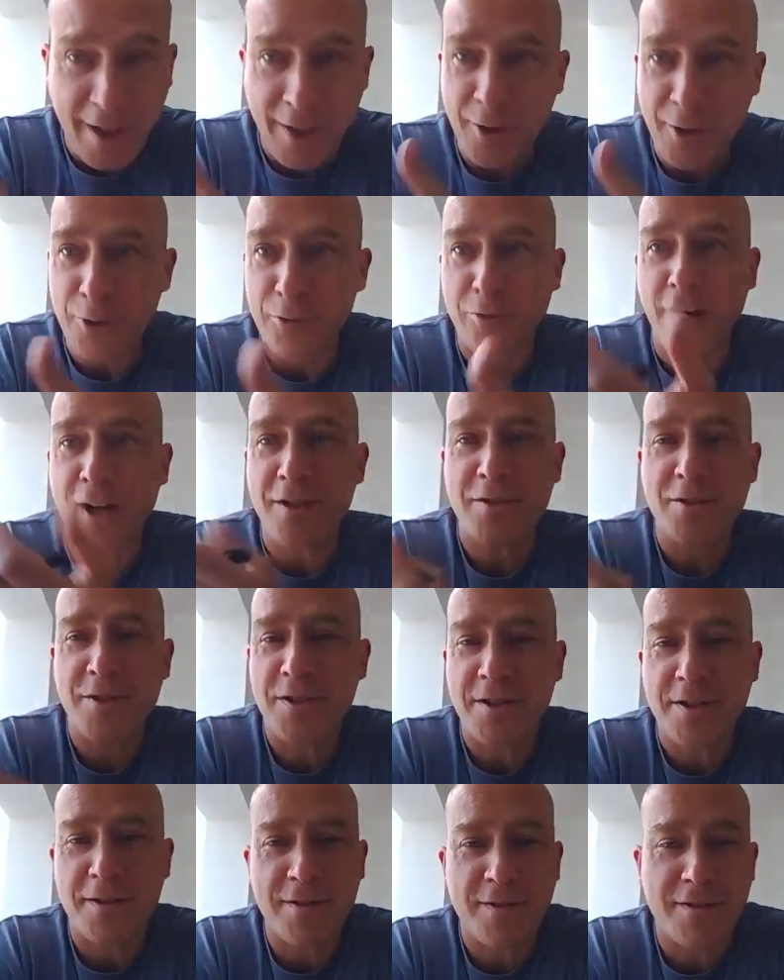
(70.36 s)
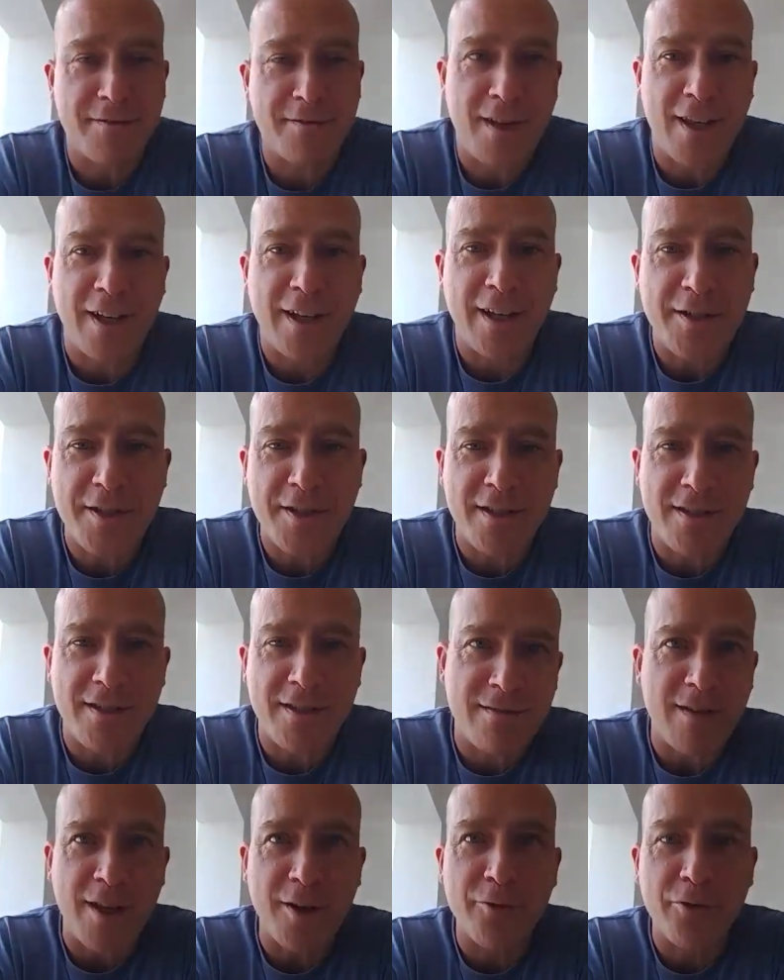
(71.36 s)
and who writes at
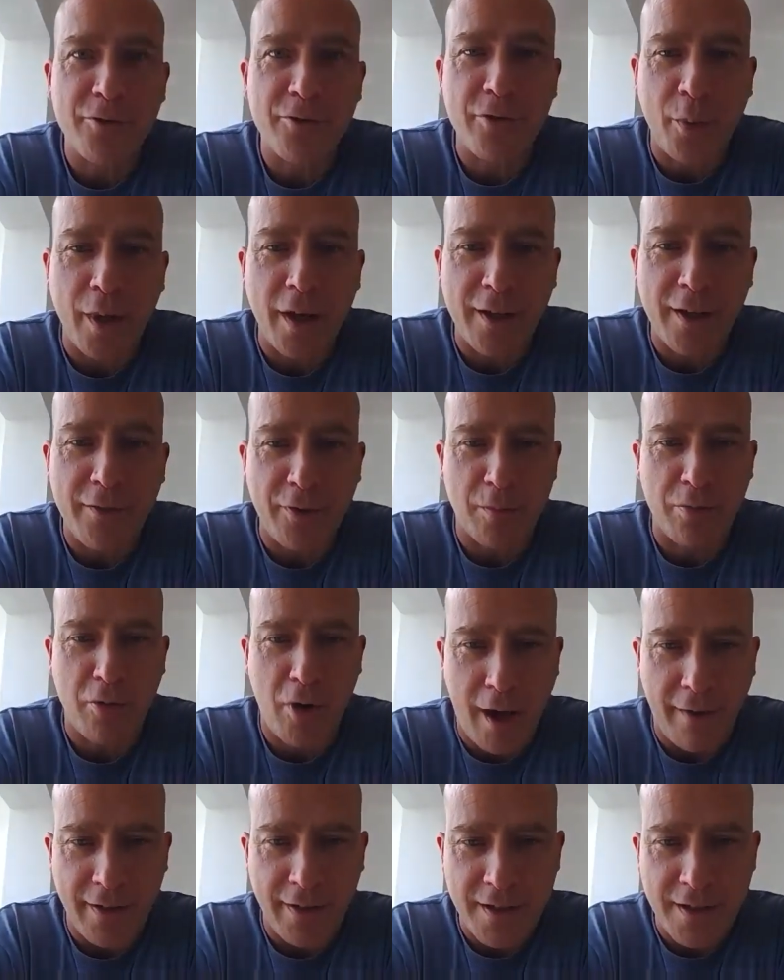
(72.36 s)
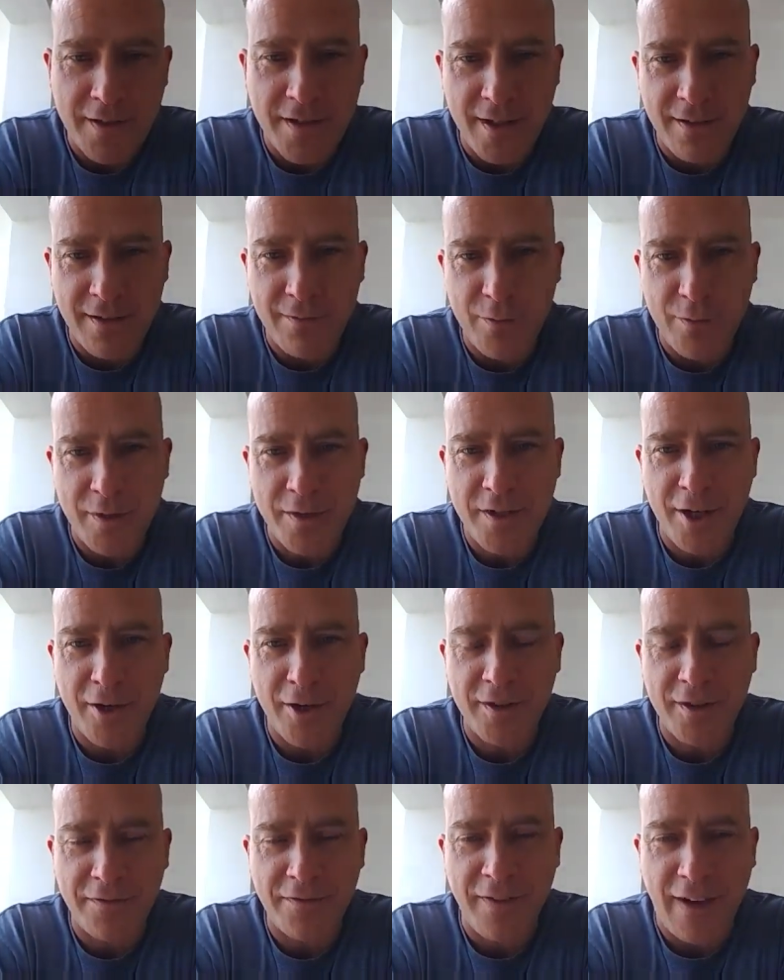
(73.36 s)
least infrequently for Providence and was there
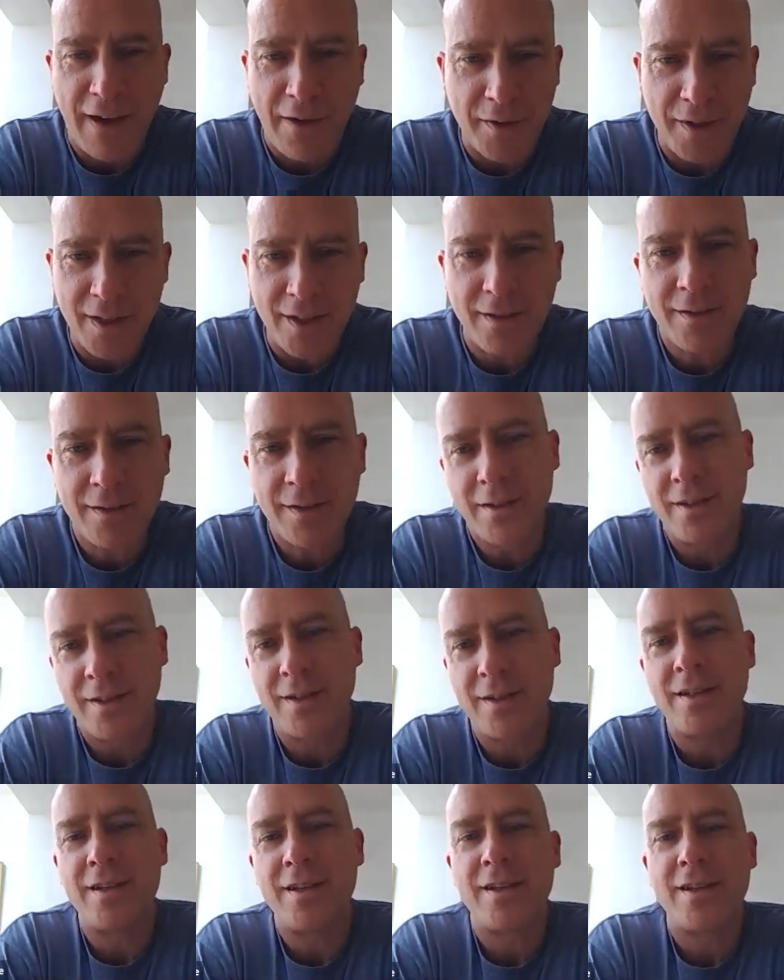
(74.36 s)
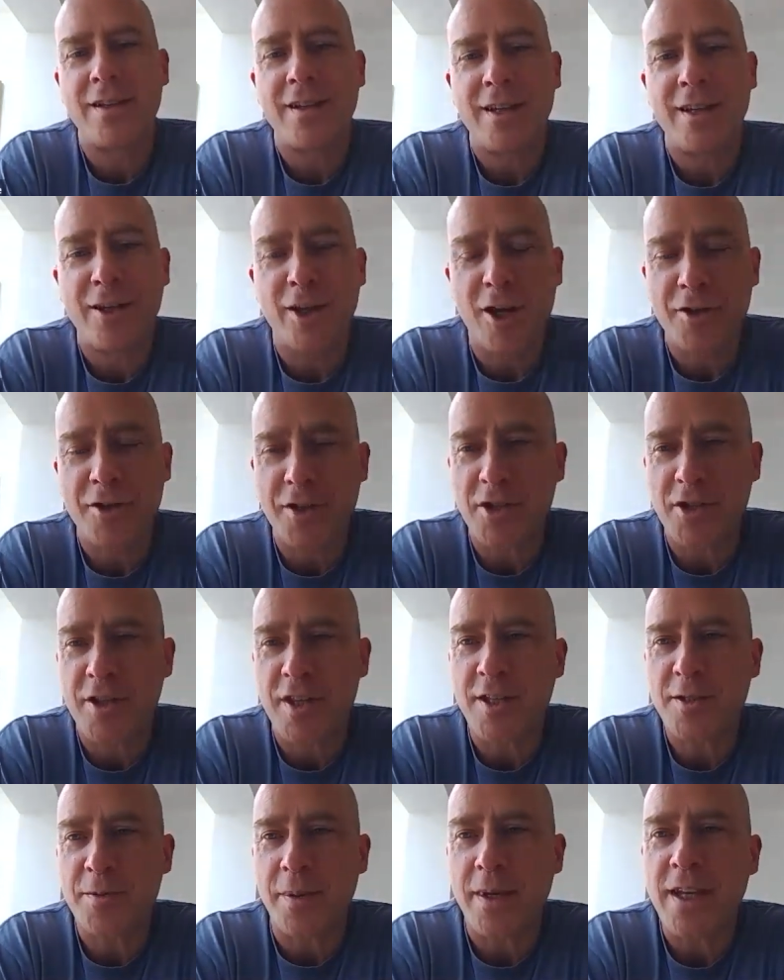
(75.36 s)
at the founding and all such
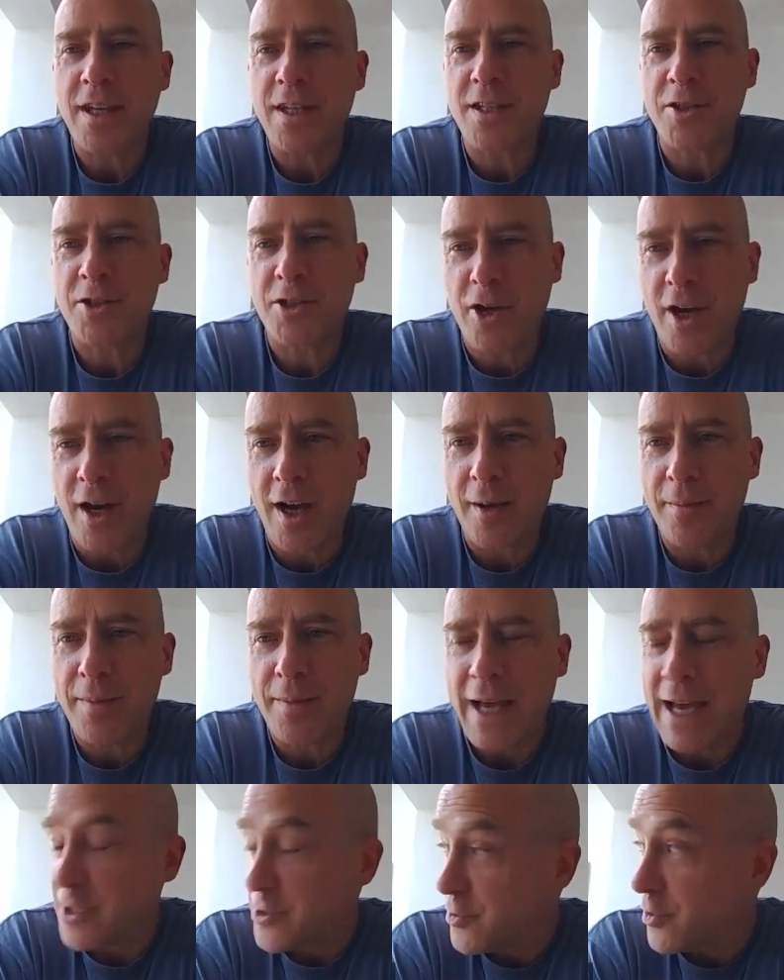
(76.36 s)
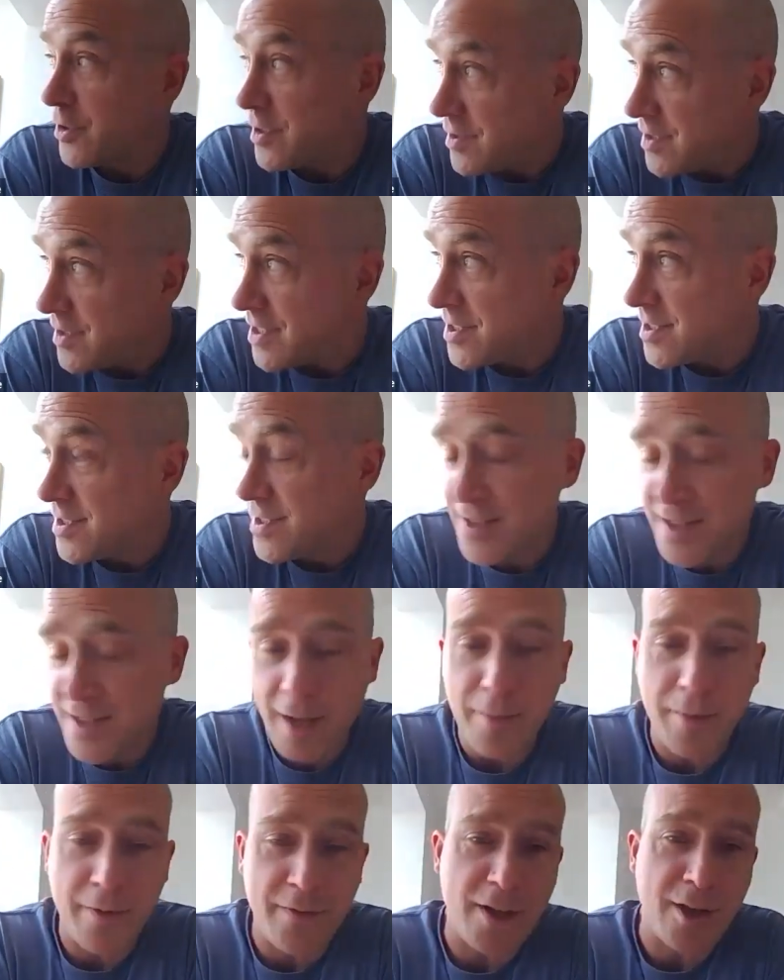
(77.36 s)
things. But he described Oxford in this
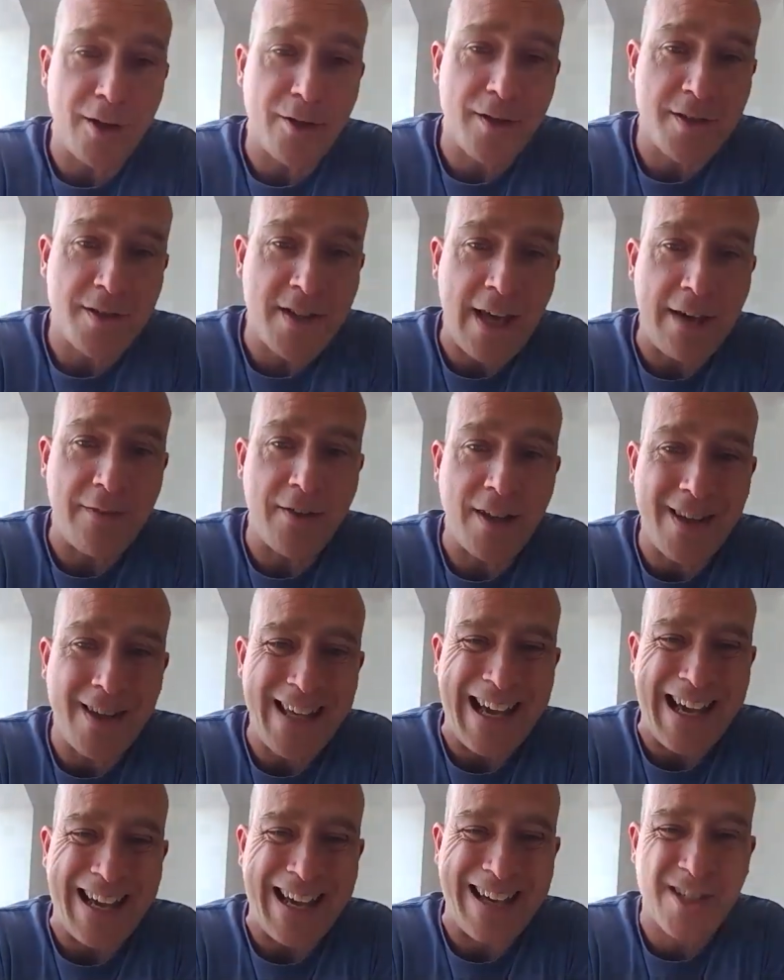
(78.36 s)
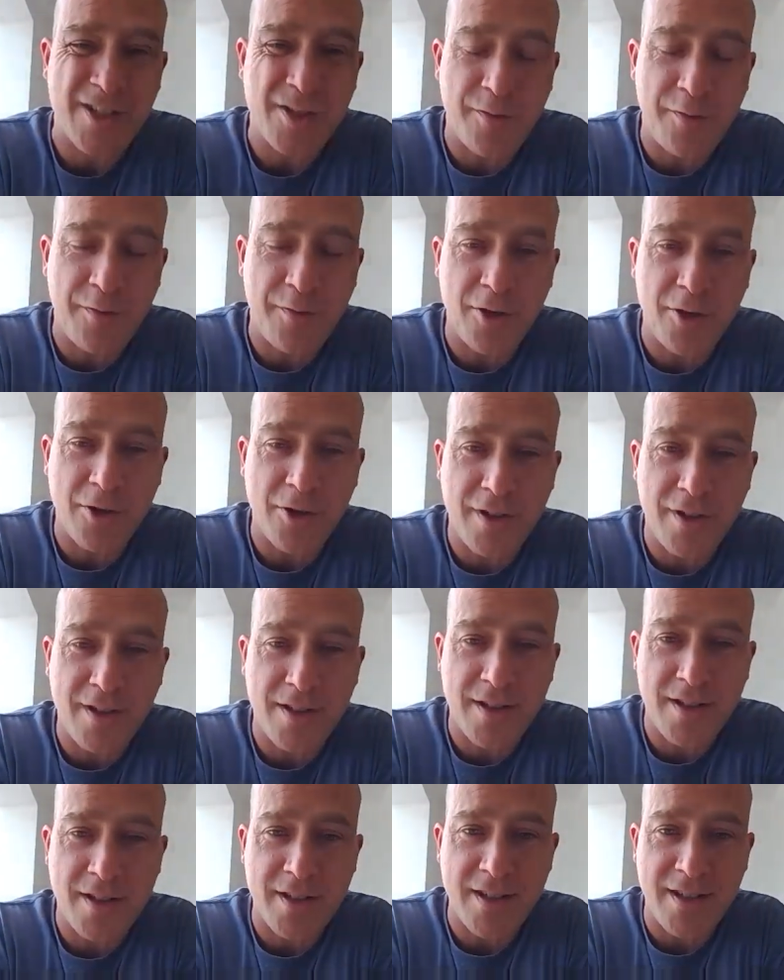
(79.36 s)
time of year as having the Oxford
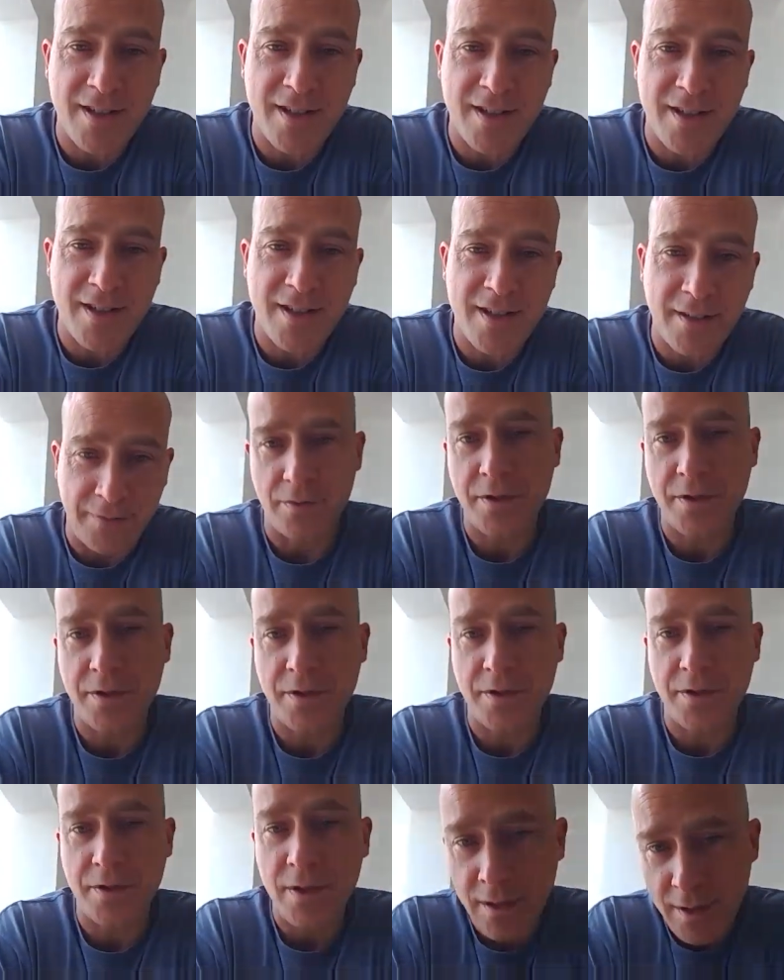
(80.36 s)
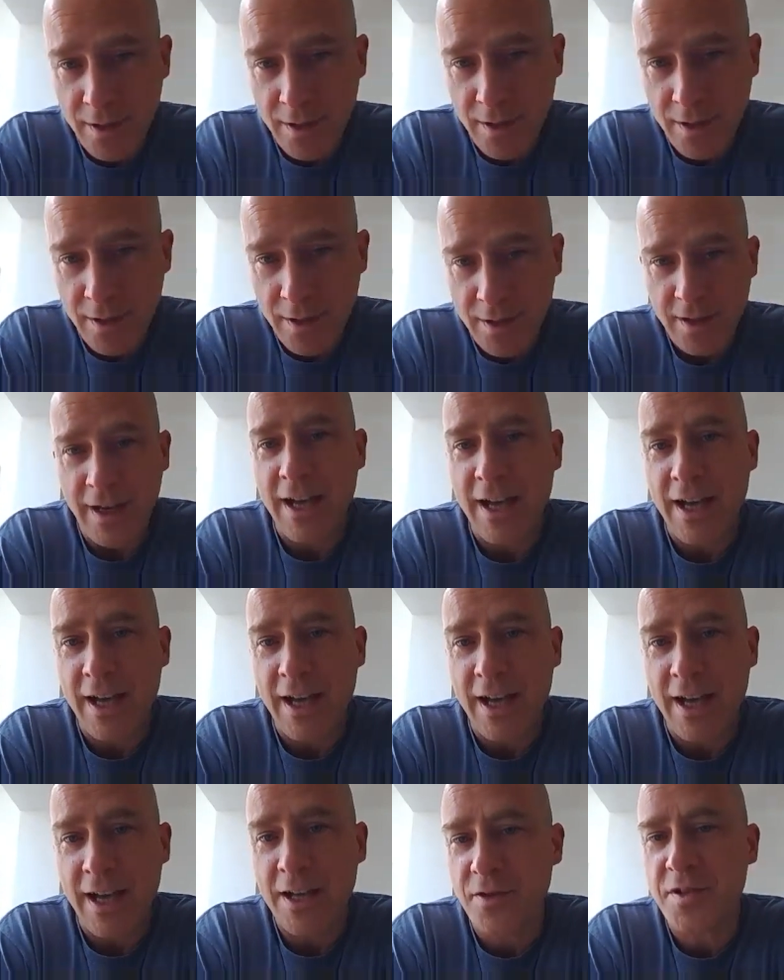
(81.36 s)
sniffles. And
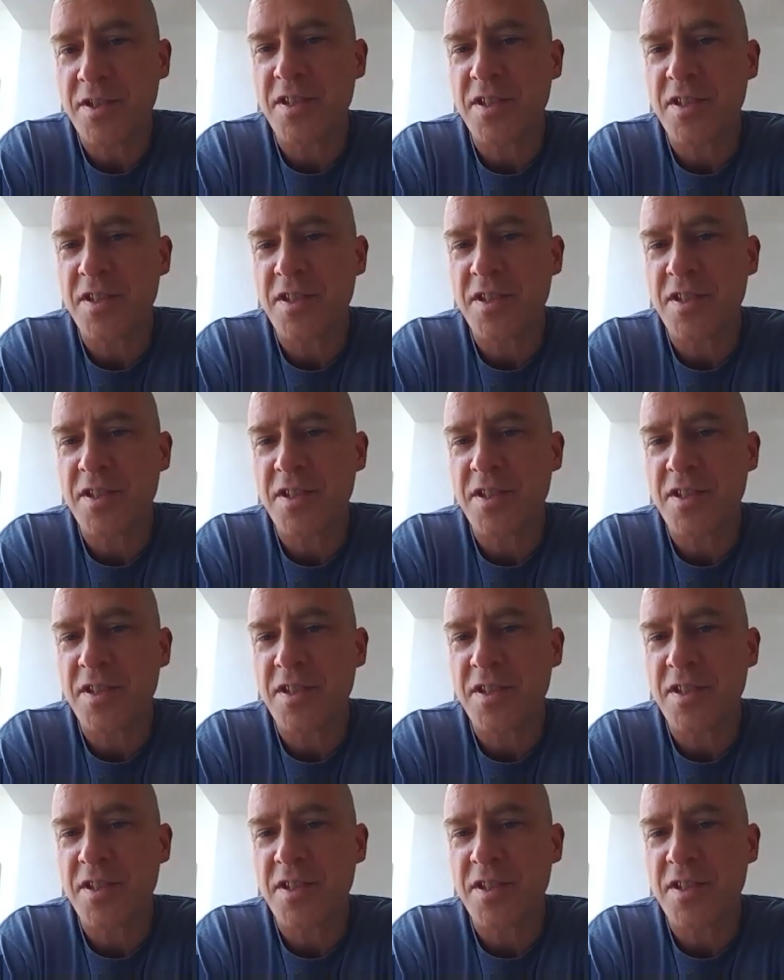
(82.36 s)
Oxford,